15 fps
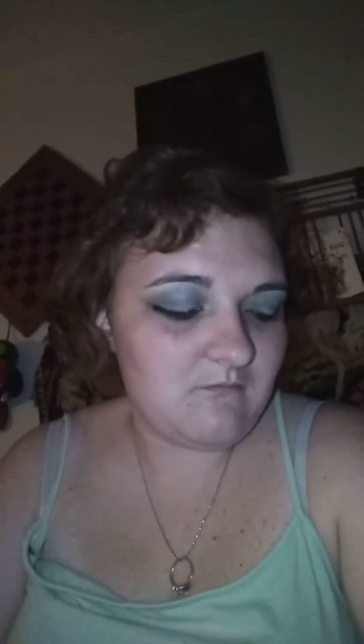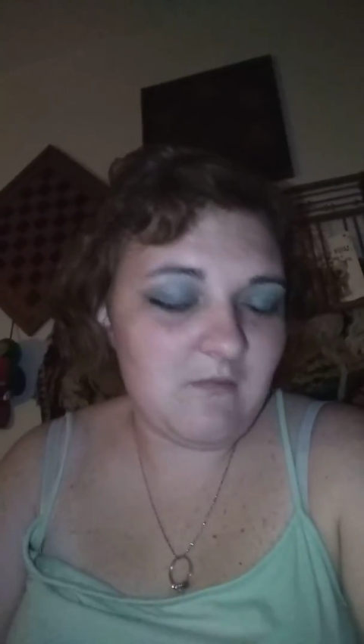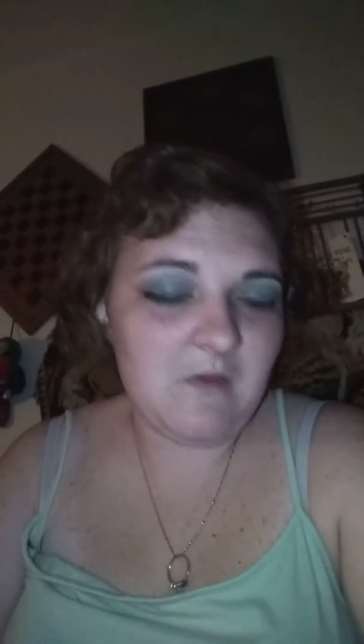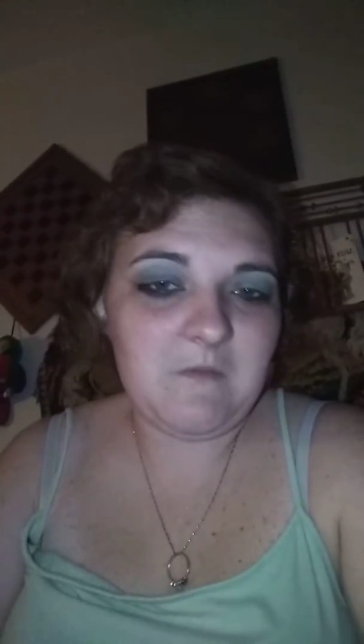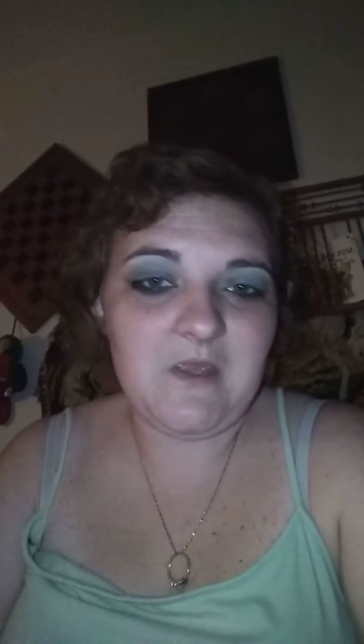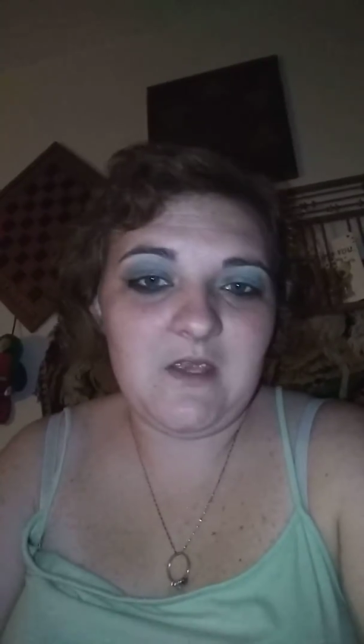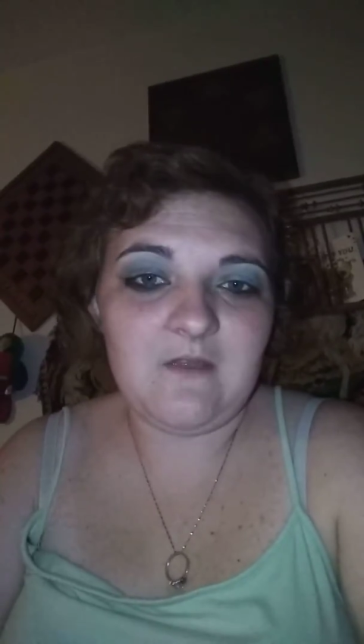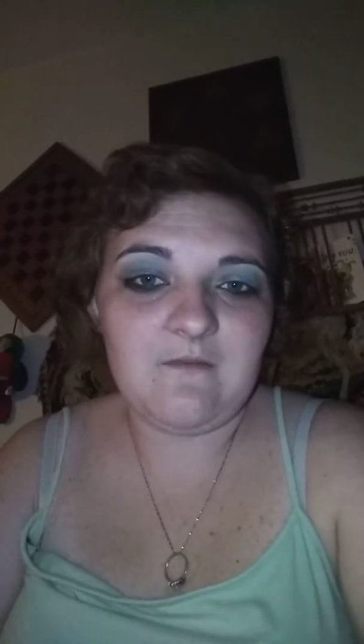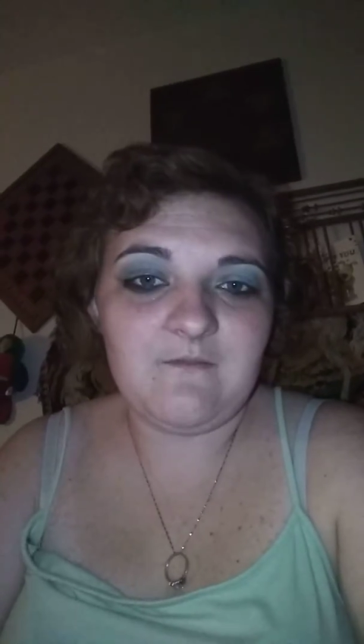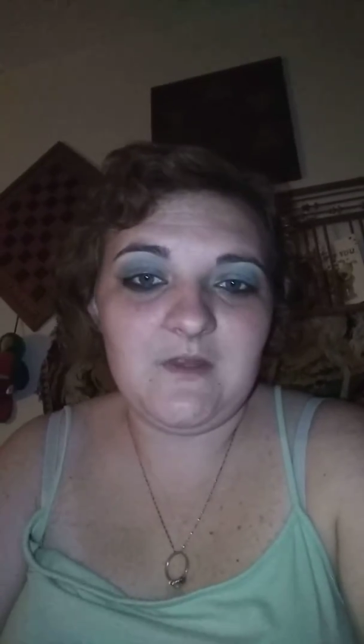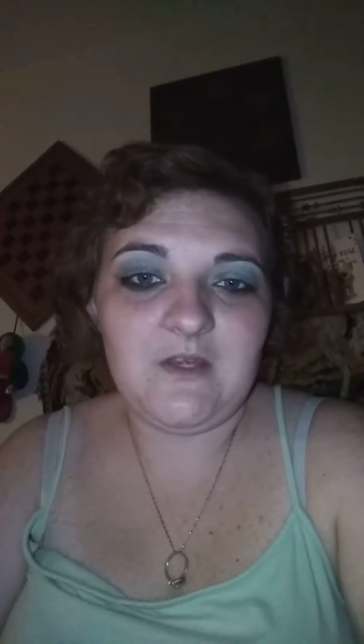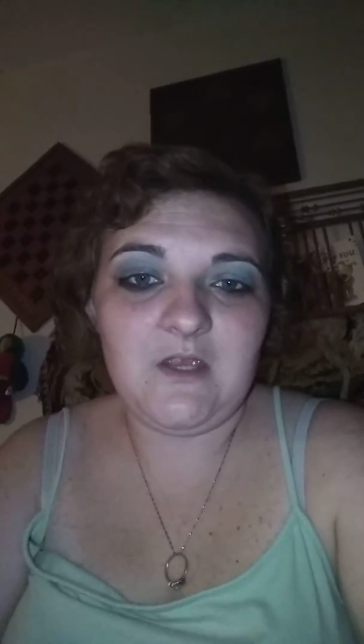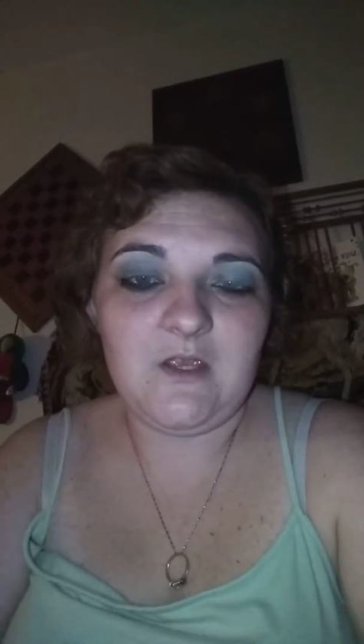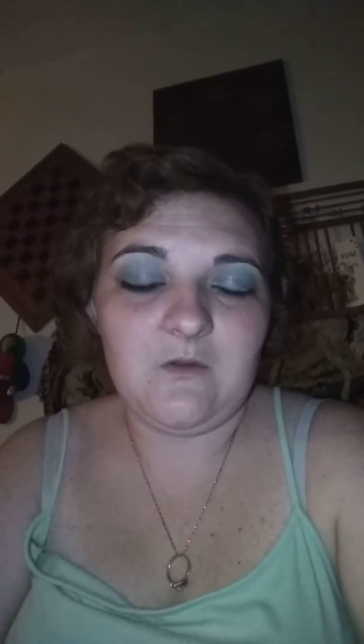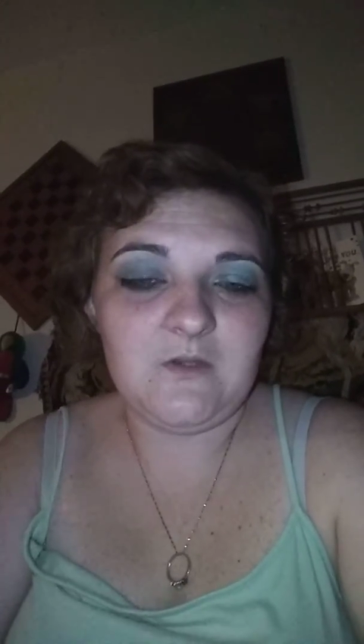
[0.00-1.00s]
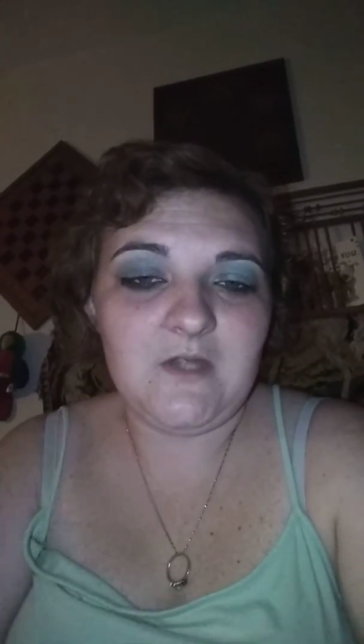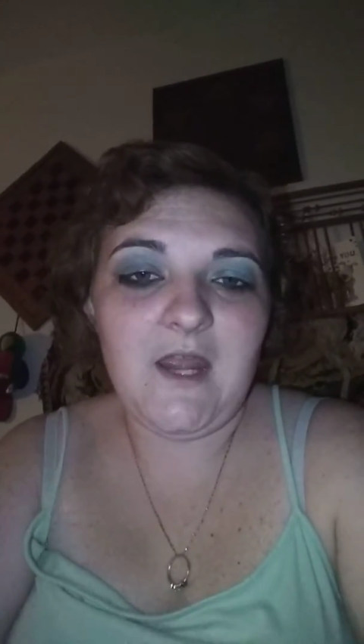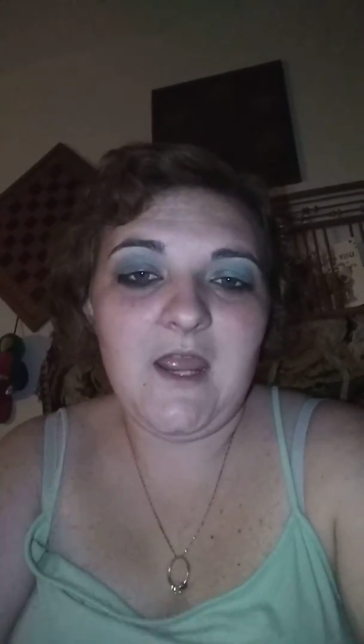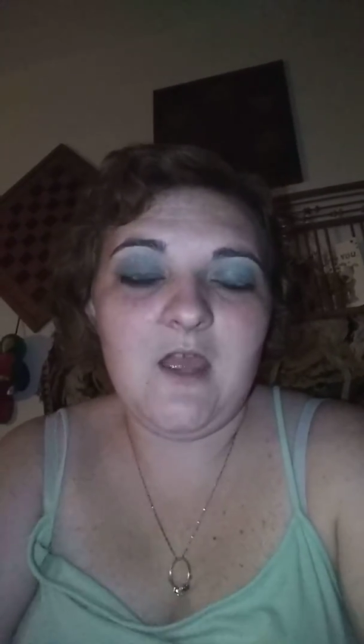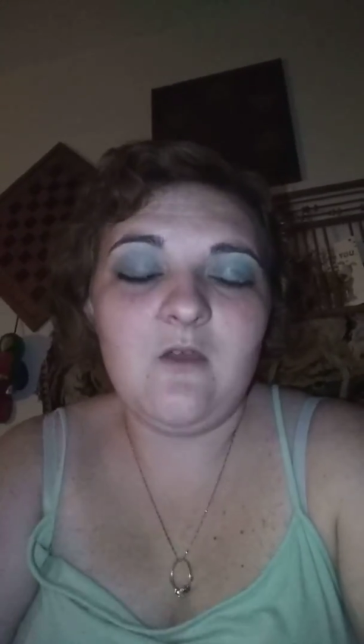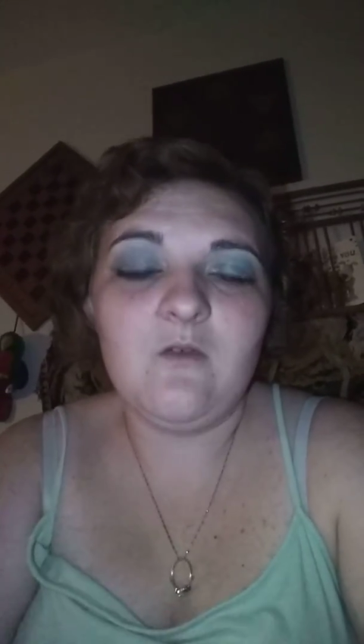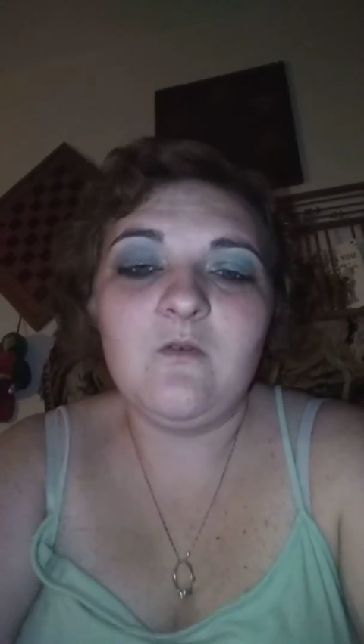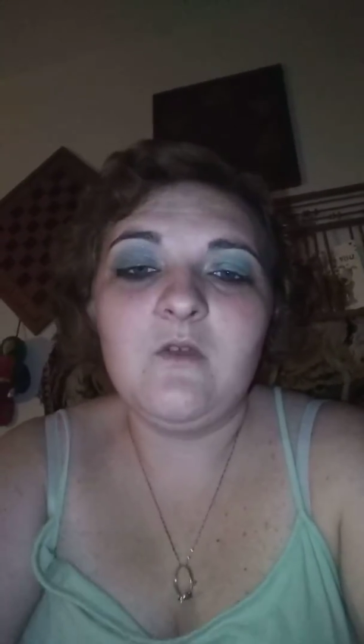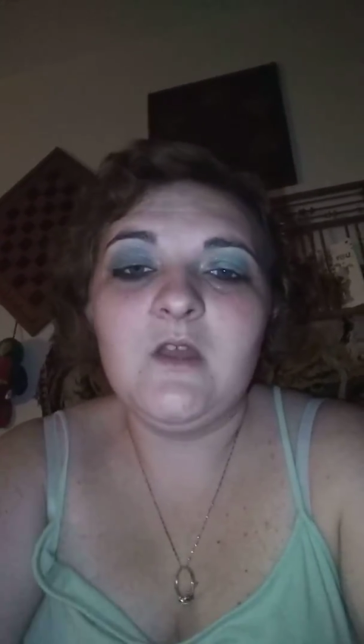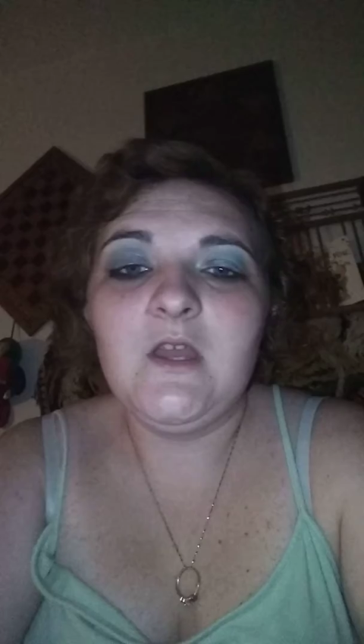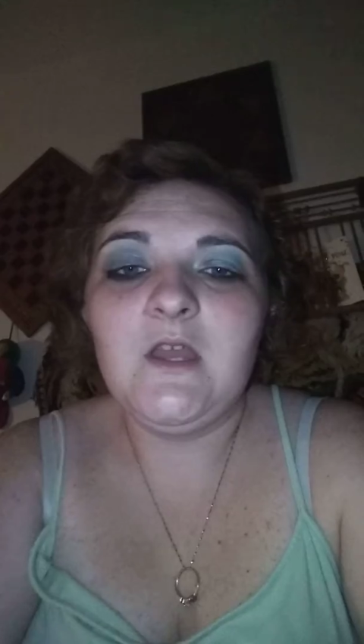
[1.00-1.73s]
my makeup video now.